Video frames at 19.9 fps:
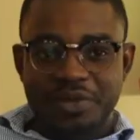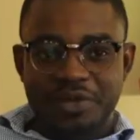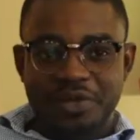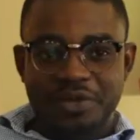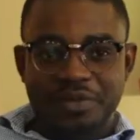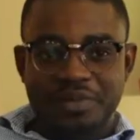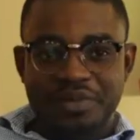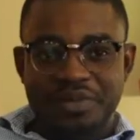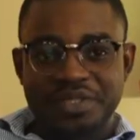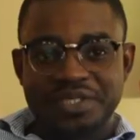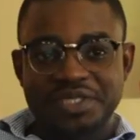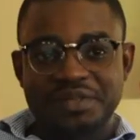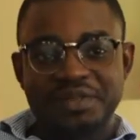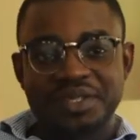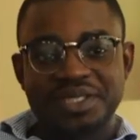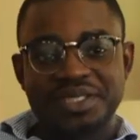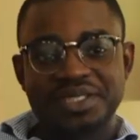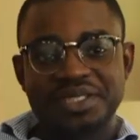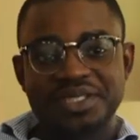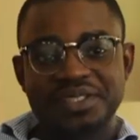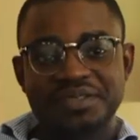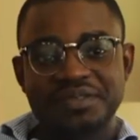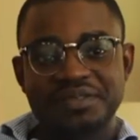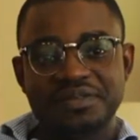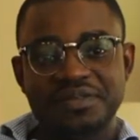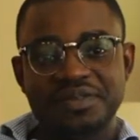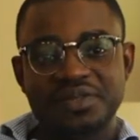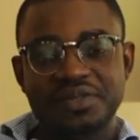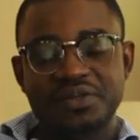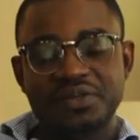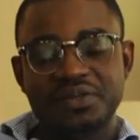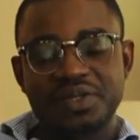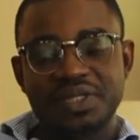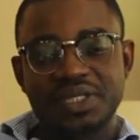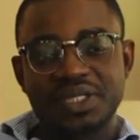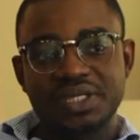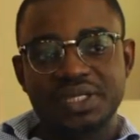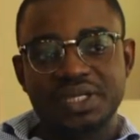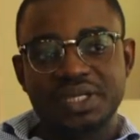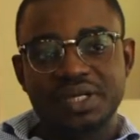a young person myself, you know,
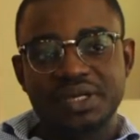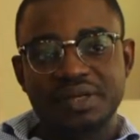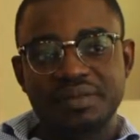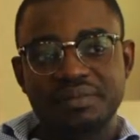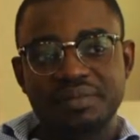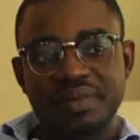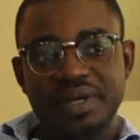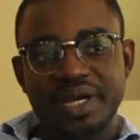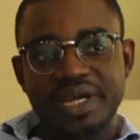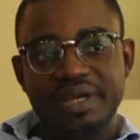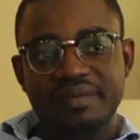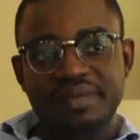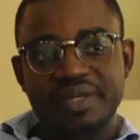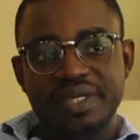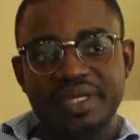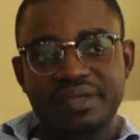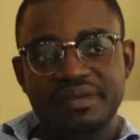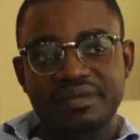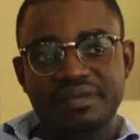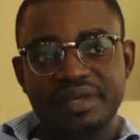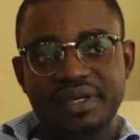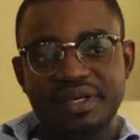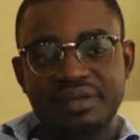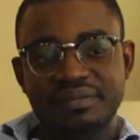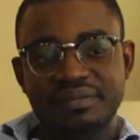and I believe